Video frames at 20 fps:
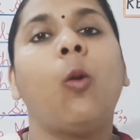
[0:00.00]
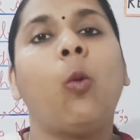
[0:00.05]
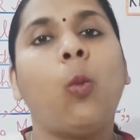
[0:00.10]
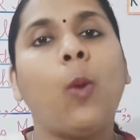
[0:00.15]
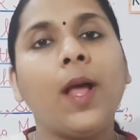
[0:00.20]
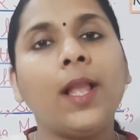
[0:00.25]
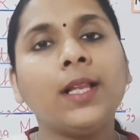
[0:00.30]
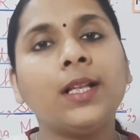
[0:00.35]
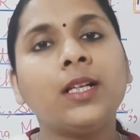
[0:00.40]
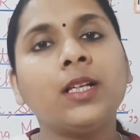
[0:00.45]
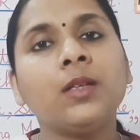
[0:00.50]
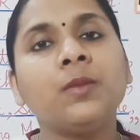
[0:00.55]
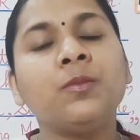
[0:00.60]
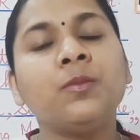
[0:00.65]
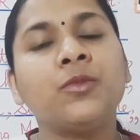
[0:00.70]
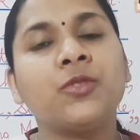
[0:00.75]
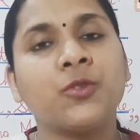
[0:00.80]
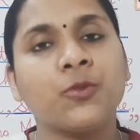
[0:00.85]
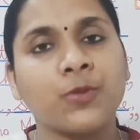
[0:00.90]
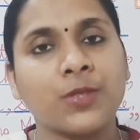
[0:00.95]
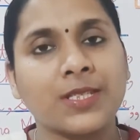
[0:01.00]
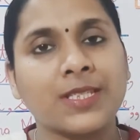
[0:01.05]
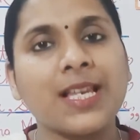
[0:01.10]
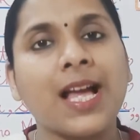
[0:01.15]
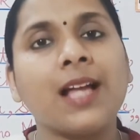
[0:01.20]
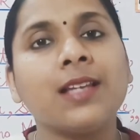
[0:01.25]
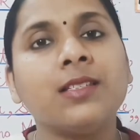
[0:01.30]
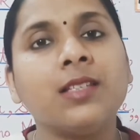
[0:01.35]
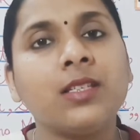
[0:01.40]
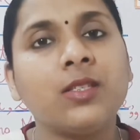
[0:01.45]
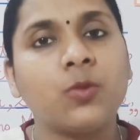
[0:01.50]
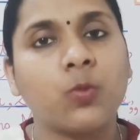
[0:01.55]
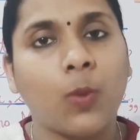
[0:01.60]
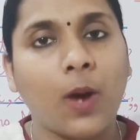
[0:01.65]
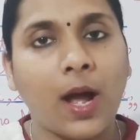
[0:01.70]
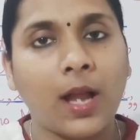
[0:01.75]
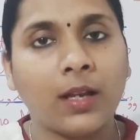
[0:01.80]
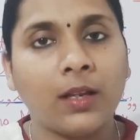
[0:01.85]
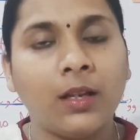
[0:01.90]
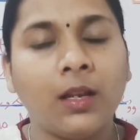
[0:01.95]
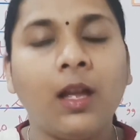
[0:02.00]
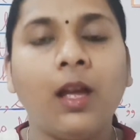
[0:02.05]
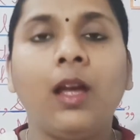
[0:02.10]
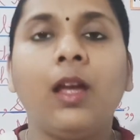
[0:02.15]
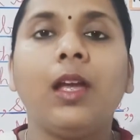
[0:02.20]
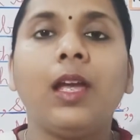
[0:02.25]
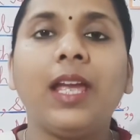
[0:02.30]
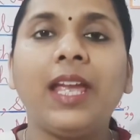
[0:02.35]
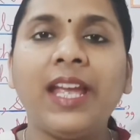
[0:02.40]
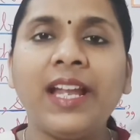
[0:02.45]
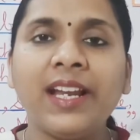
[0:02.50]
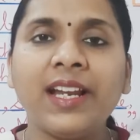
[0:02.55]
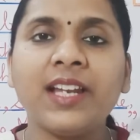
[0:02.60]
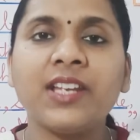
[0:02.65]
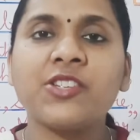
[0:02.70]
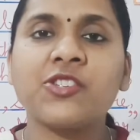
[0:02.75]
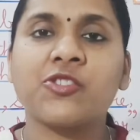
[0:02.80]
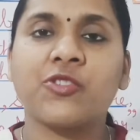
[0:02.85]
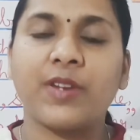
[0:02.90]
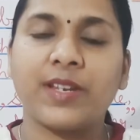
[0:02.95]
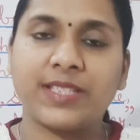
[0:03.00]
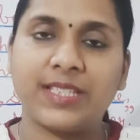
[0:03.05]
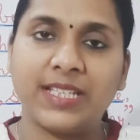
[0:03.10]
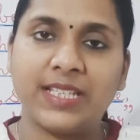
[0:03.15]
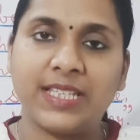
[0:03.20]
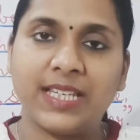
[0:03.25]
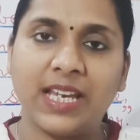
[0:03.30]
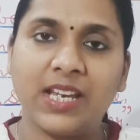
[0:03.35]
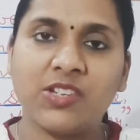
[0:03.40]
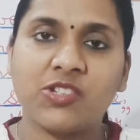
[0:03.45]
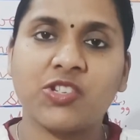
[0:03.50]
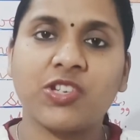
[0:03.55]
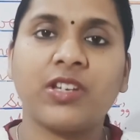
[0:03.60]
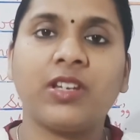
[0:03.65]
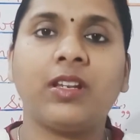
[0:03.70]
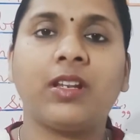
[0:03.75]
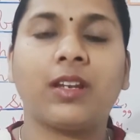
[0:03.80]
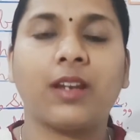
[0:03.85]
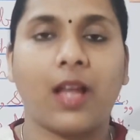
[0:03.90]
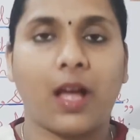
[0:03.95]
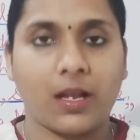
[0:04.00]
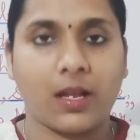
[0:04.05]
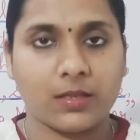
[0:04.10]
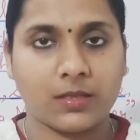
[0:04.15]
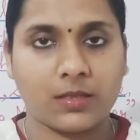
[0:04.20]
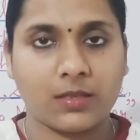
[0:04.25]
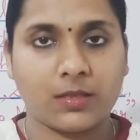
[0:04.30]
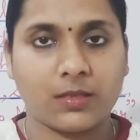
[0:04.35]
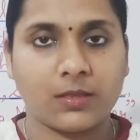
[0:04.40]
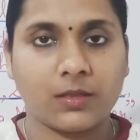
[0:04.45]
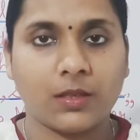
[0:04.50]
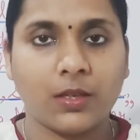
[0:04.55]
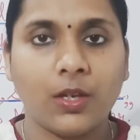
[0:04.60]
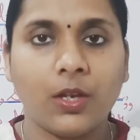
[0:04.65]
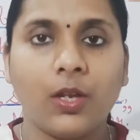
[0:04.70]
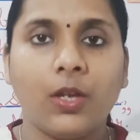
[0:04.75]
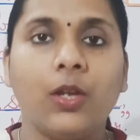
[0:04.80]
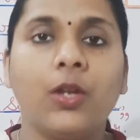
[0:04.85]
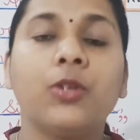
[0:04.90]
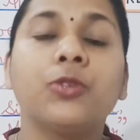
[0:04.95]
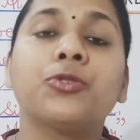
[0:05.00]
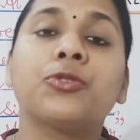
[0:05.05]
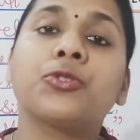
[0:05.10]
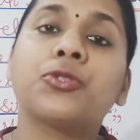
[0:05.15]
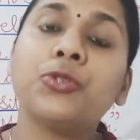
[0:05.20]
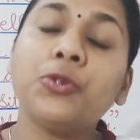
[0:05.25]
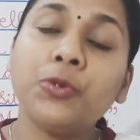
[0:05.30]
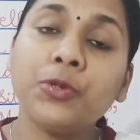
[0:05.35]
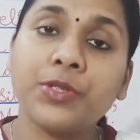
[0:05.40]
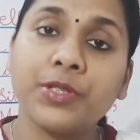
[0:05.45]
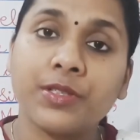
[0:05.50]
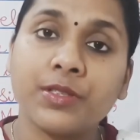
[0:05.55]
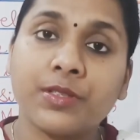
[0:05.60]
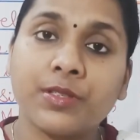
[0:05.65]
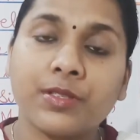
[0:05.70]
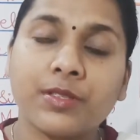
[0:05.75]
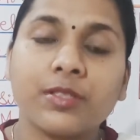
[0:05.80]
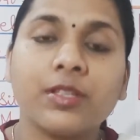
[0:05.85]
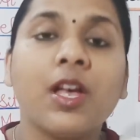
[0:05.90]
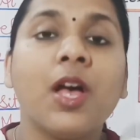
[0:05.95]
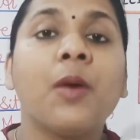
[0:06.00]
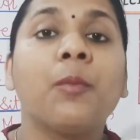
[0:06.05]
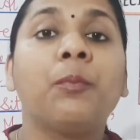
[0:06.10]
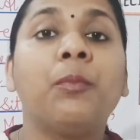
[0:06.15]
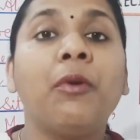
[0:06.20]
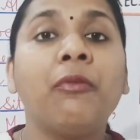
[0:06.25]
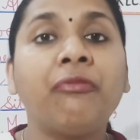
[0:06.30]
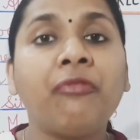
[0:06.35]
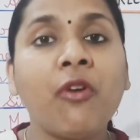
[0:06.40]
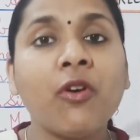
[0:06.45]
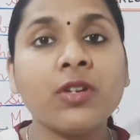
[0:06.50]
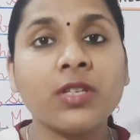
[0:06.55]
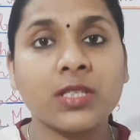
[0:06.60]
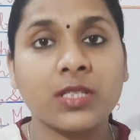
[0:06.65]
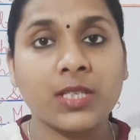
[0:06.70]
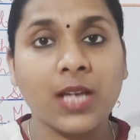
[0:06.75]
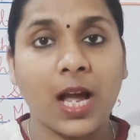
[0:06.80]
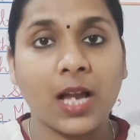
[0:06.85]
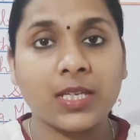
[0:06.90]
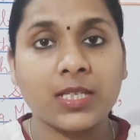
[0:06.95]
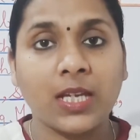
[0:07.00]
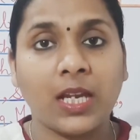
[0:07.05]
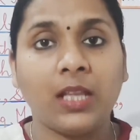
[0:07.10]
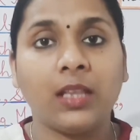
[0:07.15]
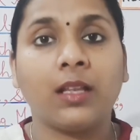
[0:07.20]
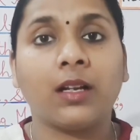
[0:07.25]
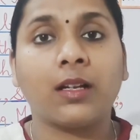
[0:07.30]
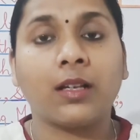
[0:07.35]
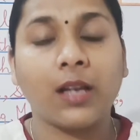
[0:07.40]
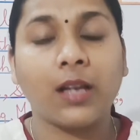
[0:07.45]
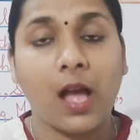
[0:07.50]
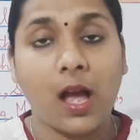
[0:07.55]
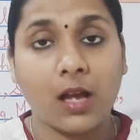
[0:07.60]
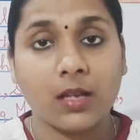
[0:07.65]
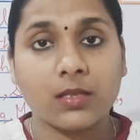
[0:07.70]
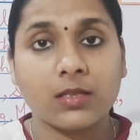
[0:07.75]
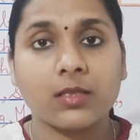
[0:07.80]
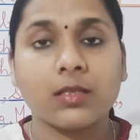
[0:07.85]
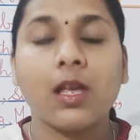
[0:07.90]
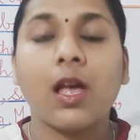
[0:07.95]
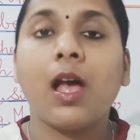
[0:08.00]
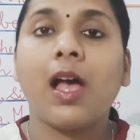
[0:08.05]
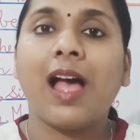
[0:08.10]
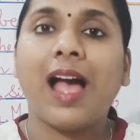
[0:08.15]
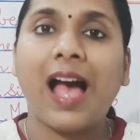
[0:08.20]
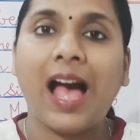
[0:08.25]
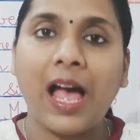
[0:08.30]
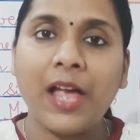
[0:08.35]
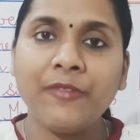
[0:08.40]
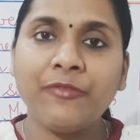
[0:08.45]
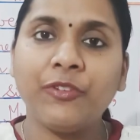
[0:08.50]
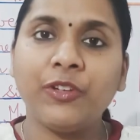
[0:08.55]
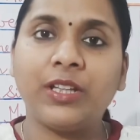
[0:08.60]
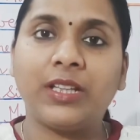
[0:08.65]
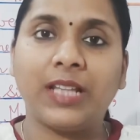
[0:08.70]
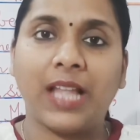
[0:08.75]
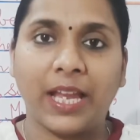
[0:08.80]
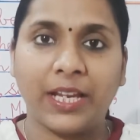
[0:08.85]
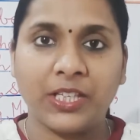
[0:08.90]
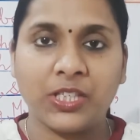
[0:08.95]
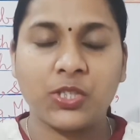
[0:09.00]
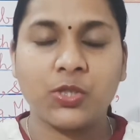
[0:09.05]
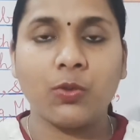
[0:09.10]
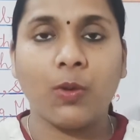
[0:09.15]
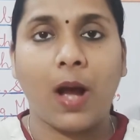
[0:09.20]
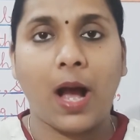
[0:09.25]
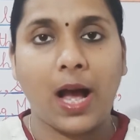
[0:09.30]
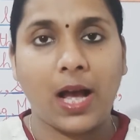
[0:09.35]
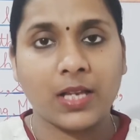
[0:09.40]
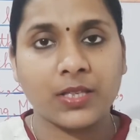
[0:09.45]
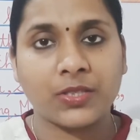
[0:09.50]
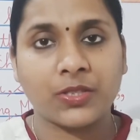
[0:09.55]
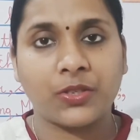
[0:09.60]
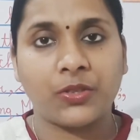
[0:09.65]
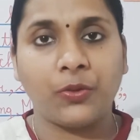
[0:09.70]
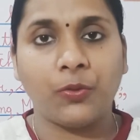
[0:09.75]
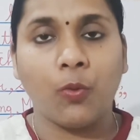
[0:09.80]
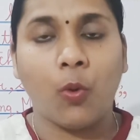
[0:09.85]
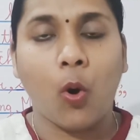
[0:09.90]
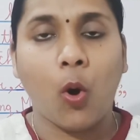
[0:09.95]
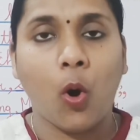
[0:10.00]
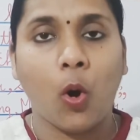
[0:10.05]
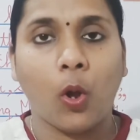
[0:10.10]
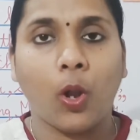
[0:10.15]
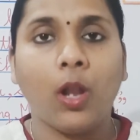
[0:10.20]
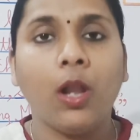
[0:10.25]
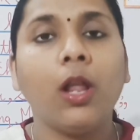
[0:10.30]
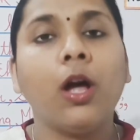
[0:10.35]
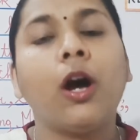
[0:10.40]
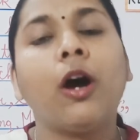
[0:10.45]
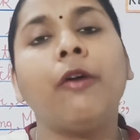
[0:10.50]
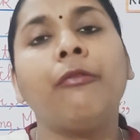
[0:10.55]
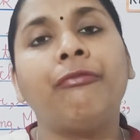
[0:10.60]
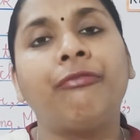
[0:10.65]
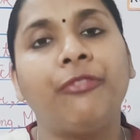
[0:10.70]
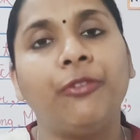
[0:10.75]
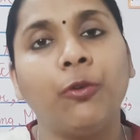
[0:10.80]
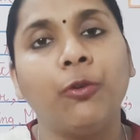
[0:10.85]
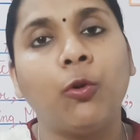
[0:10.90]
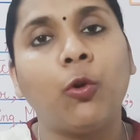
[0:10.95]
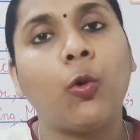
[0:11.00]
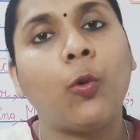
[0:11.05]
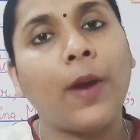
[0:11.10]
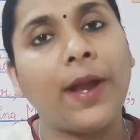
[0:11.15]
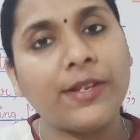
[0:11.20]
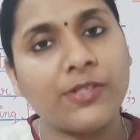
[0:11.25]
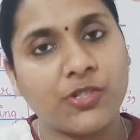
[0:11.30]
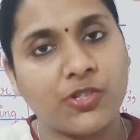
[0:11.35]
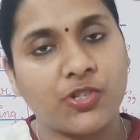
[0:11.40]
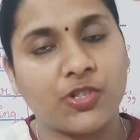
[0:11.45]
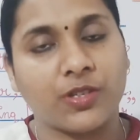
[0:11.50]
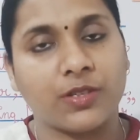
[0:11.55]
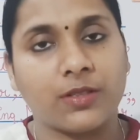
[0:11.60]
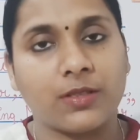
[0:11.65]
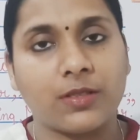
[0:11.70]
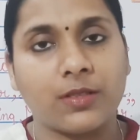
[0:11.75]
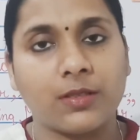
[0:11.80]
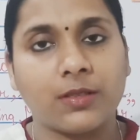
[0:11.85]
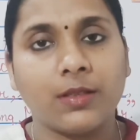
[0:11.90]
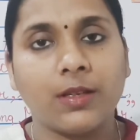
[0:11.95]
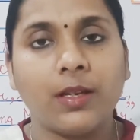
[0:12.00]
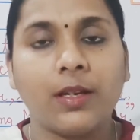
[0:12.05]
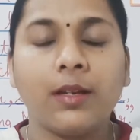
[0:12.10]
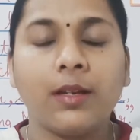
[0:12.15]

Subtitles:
Welcome to Standard 1 English Recitation class. Students, before starting the class, I would like to ask you all a few questions.